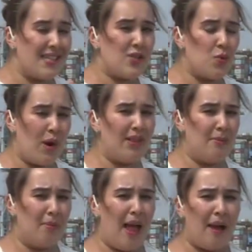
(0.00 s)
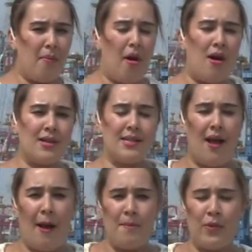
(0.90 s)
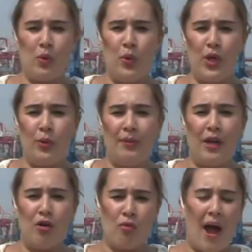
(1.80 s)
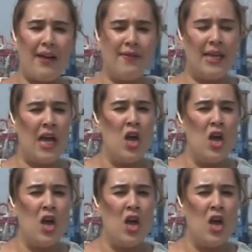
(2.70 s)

is where the black box will be arriving.